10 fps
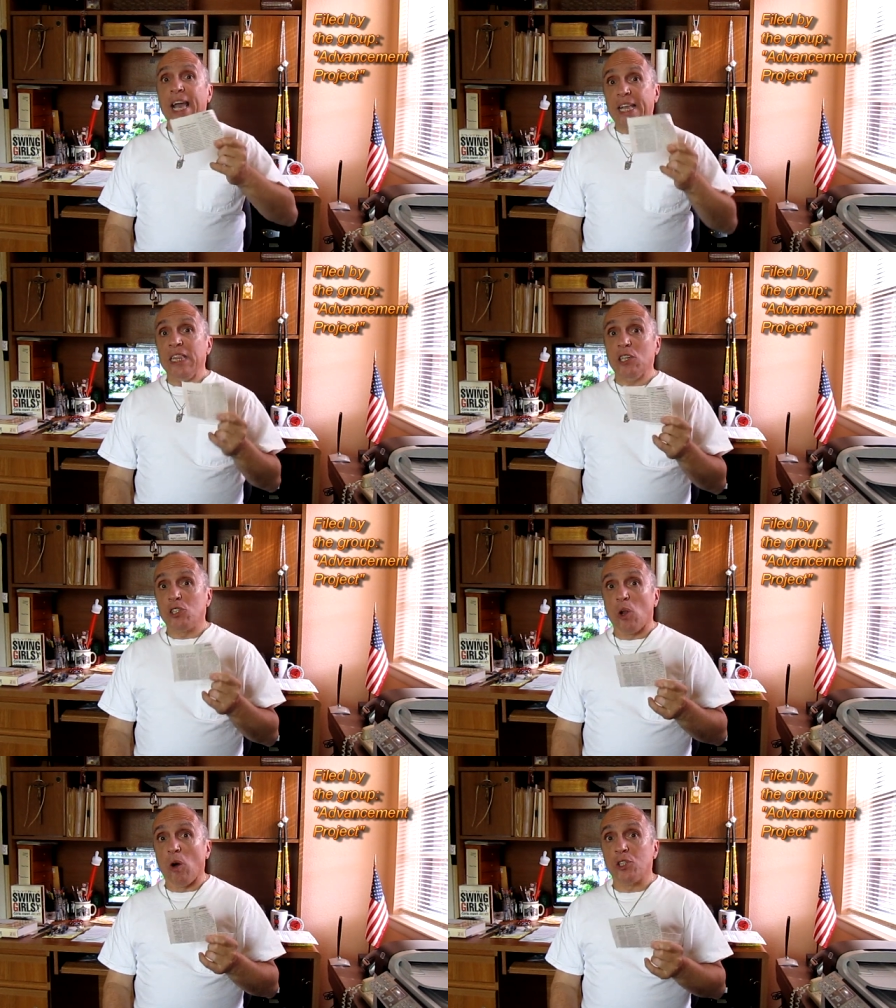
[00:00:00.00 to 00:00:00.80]
in
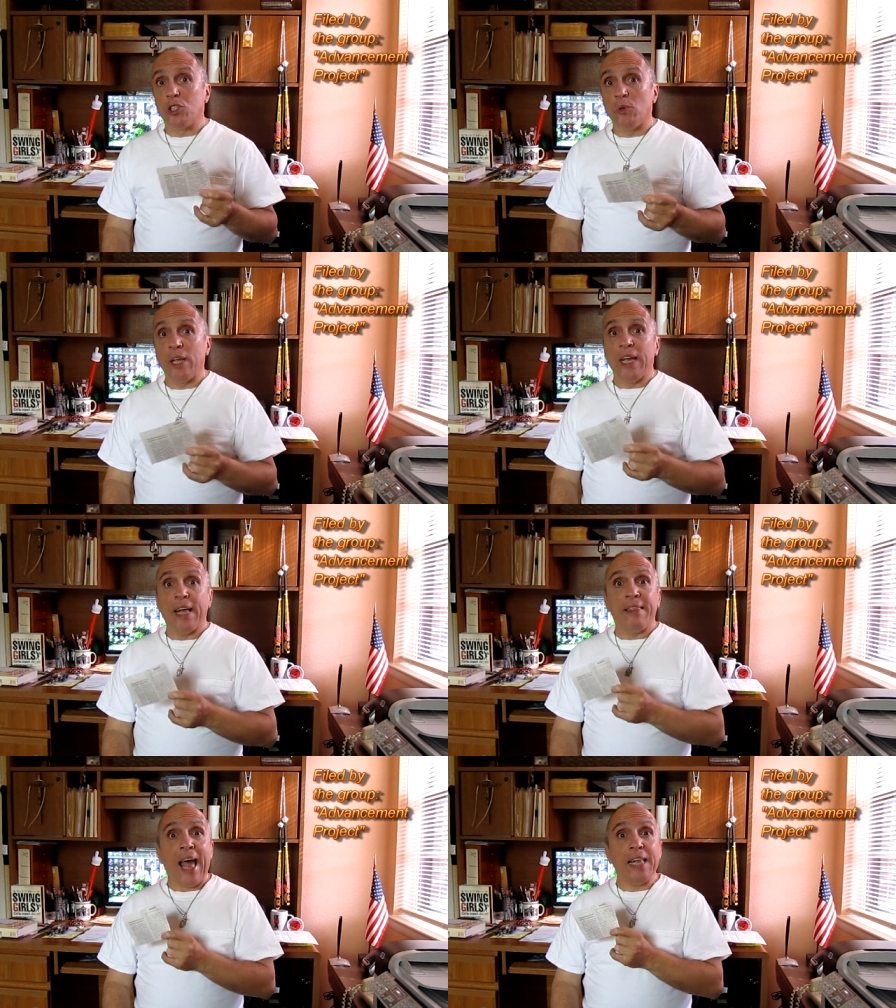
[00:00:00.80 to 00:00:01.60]
this lawsuit
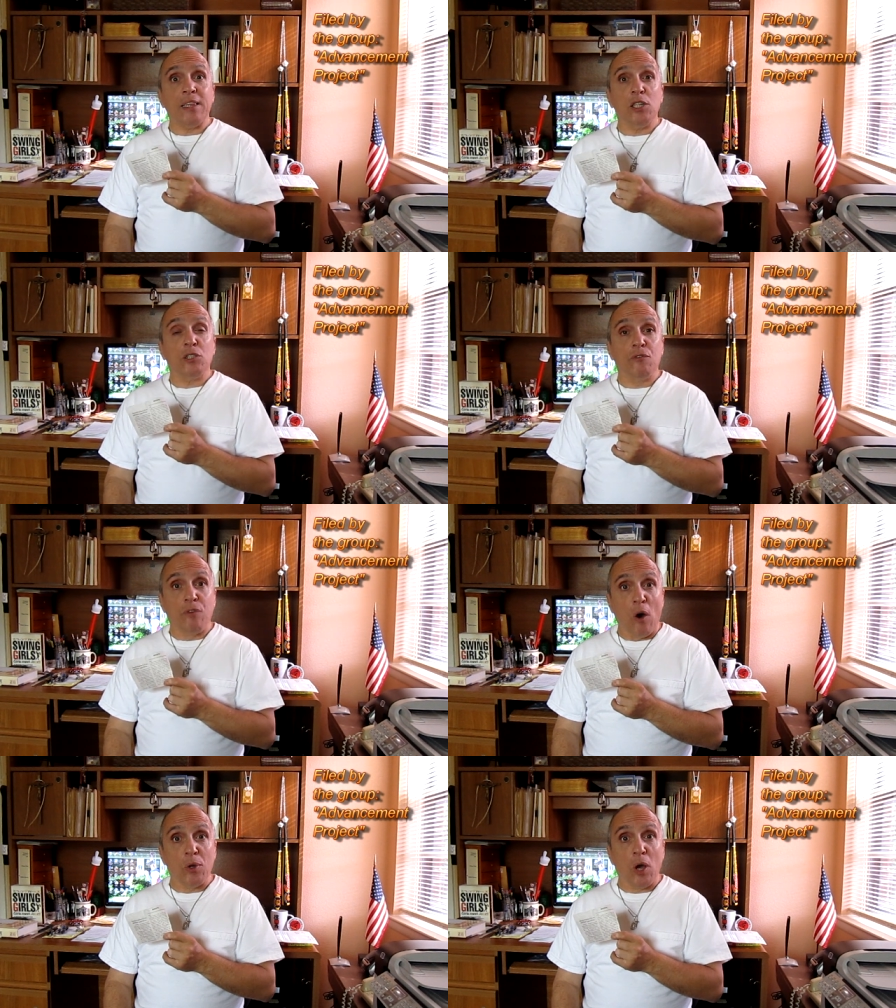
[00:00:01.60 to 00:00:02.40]
that this
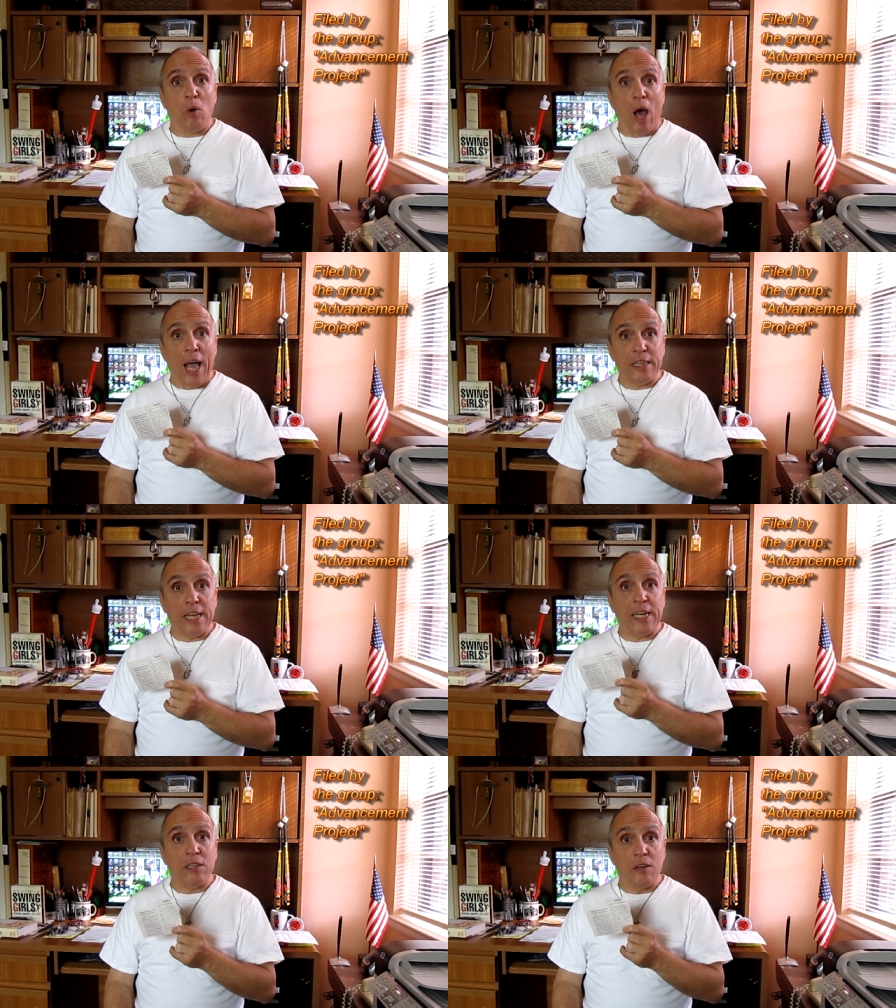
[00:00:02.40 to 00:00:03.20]
photo
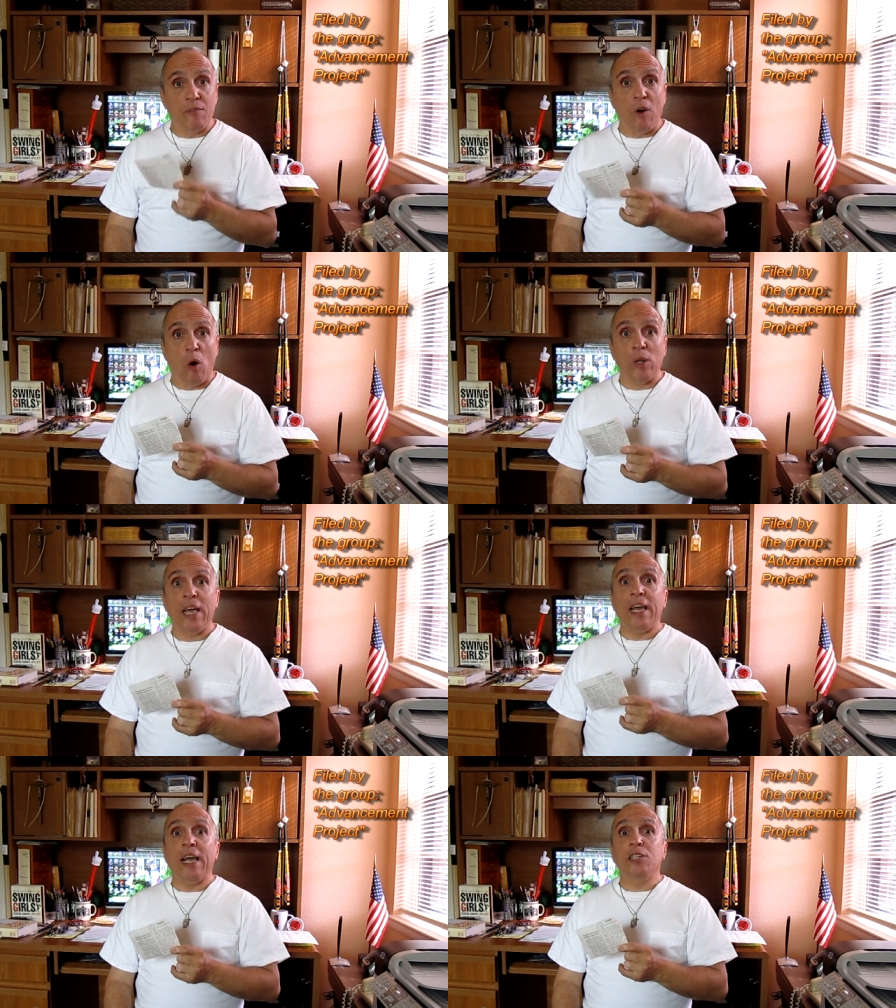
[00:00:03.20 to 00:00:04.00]
ID to
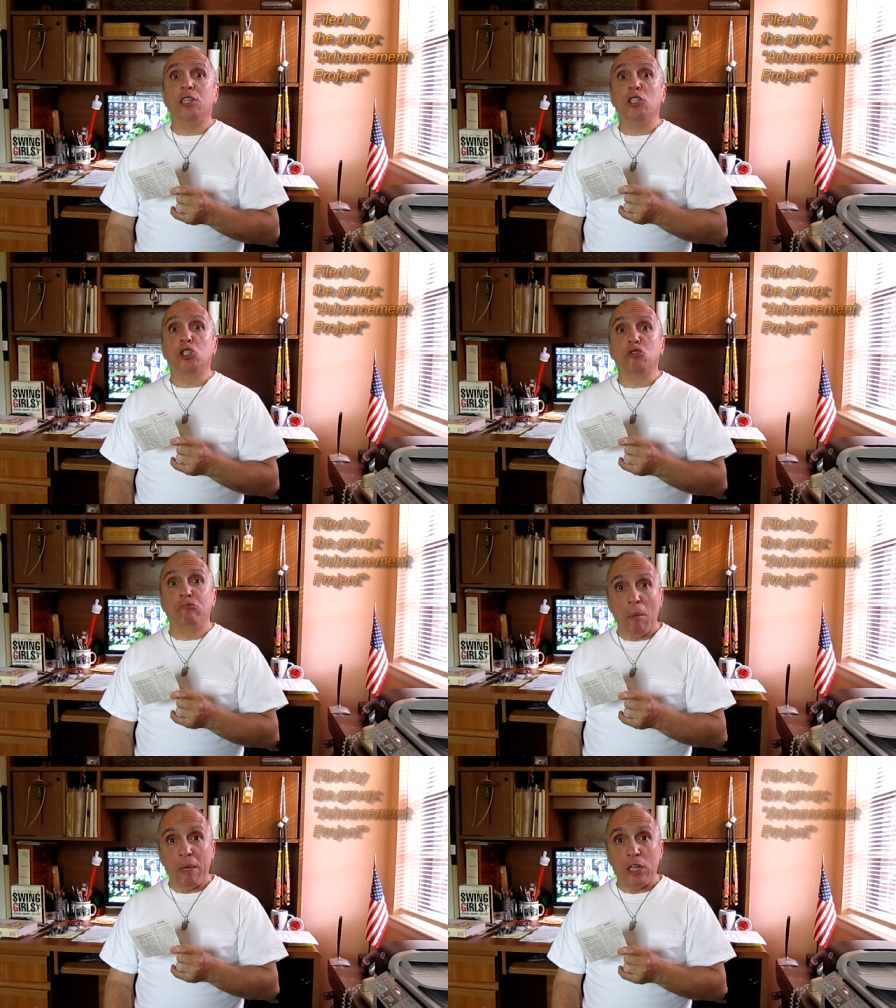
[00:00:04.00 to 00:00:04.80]
vote is
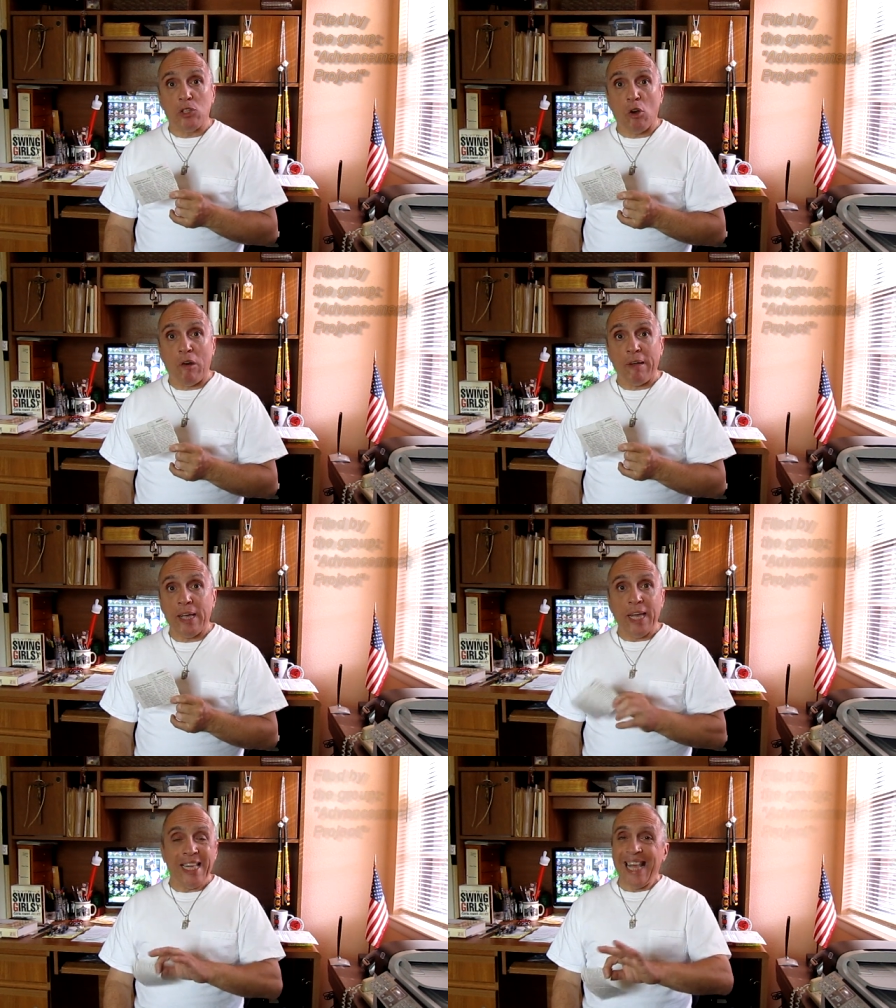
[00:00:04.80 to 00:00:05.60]

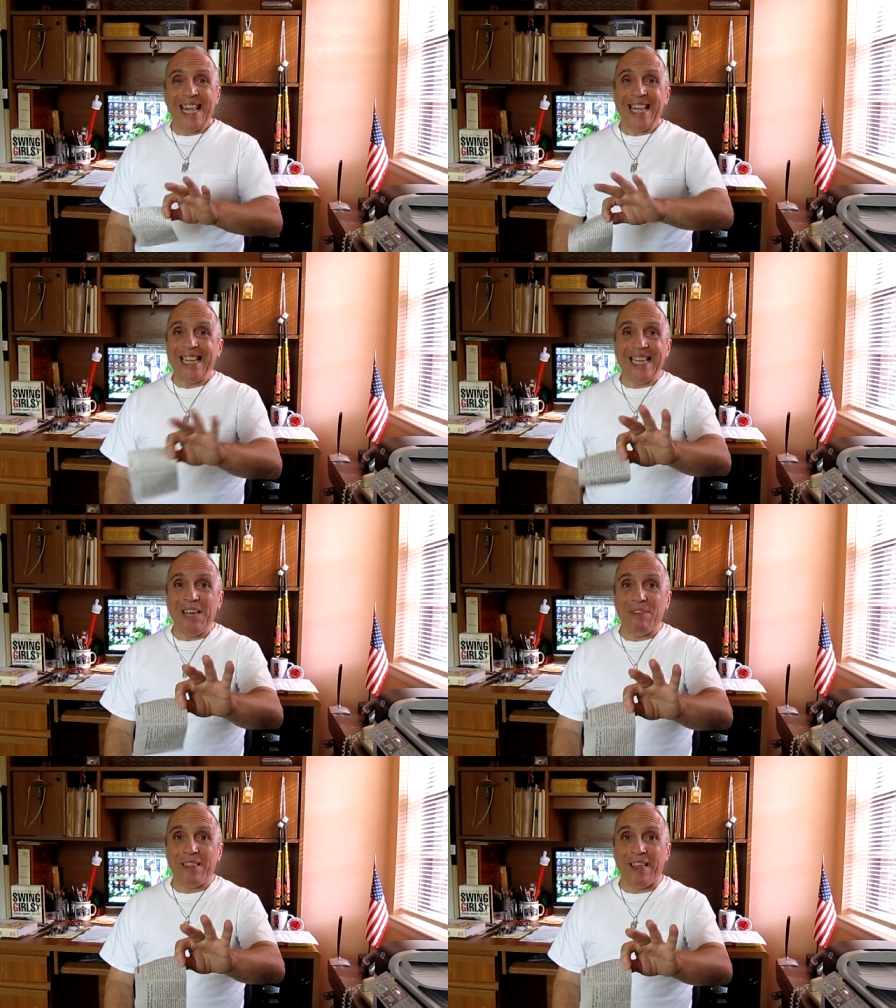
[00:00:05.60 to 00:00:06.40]
discriminatory and they didn't
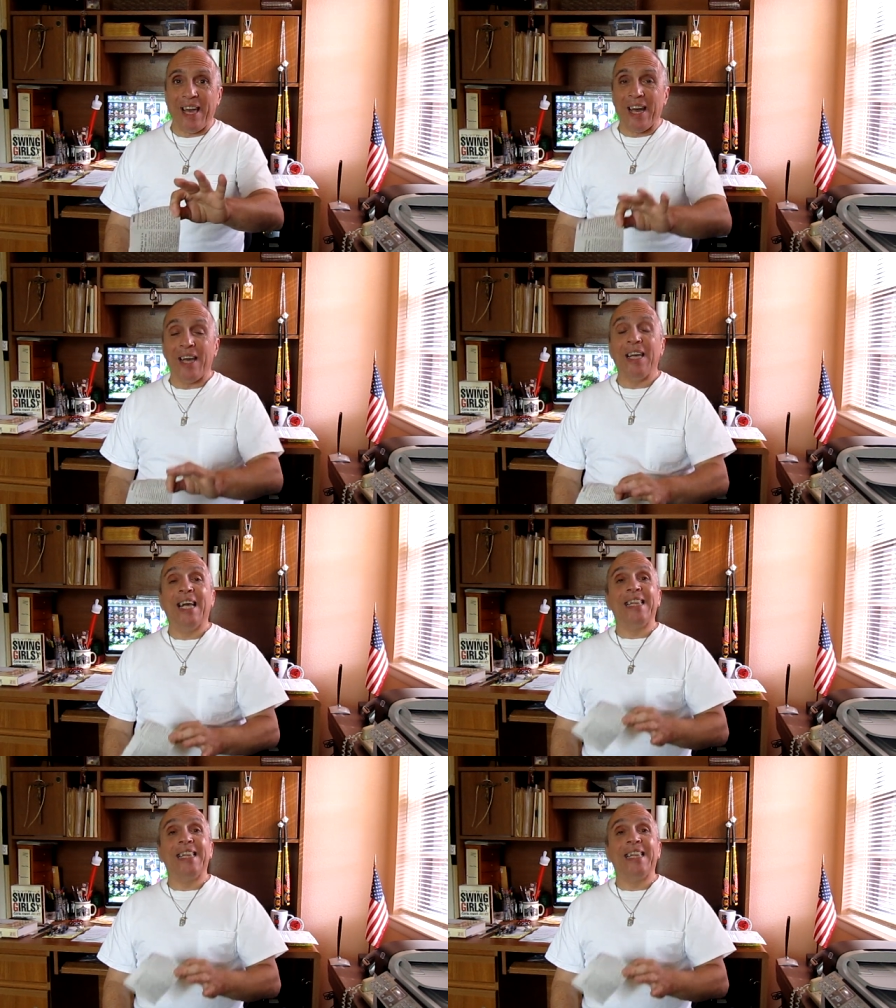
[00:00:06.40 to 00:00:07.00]
leave it there.